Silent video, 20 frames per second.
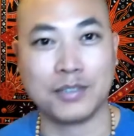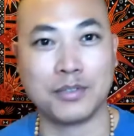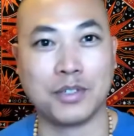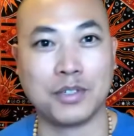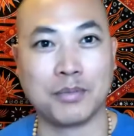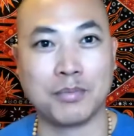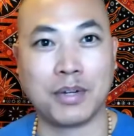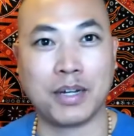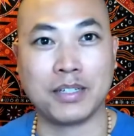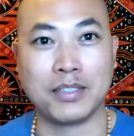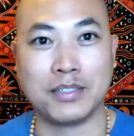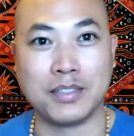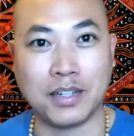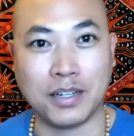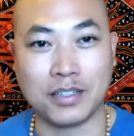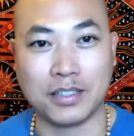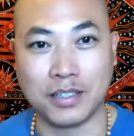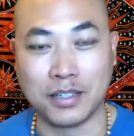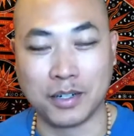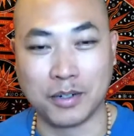with my
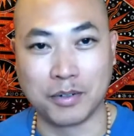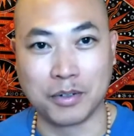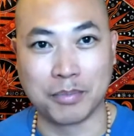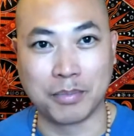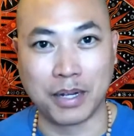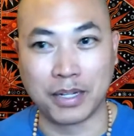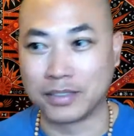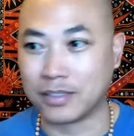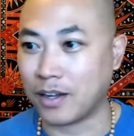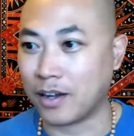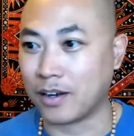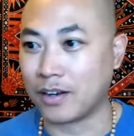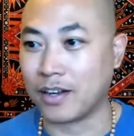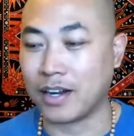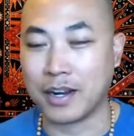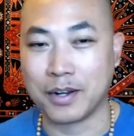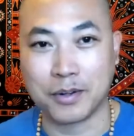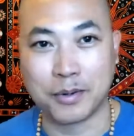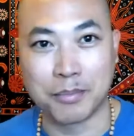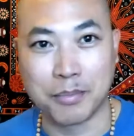daughter
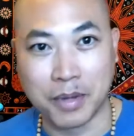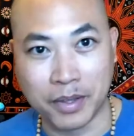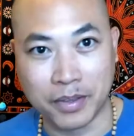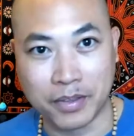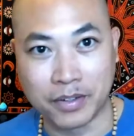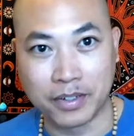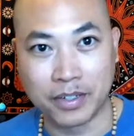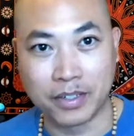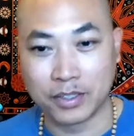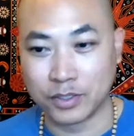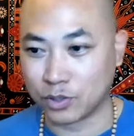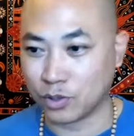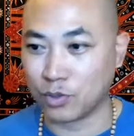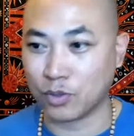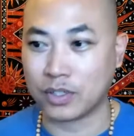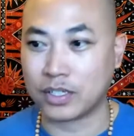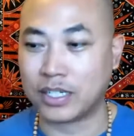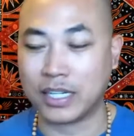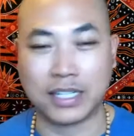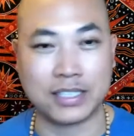and her mother, and this
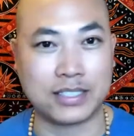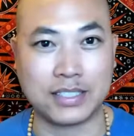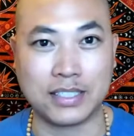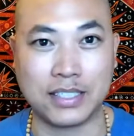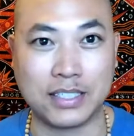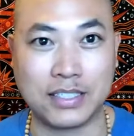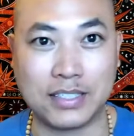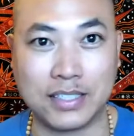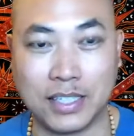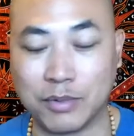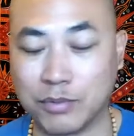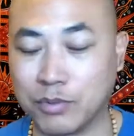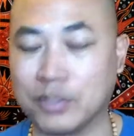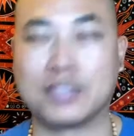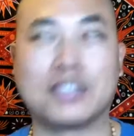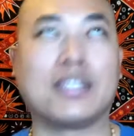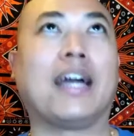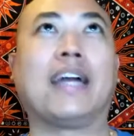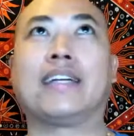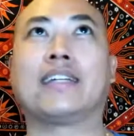whole custody thing
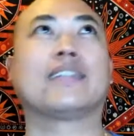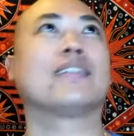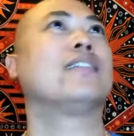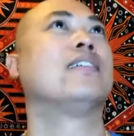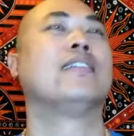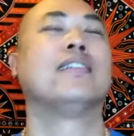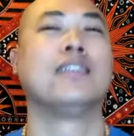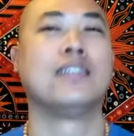was like,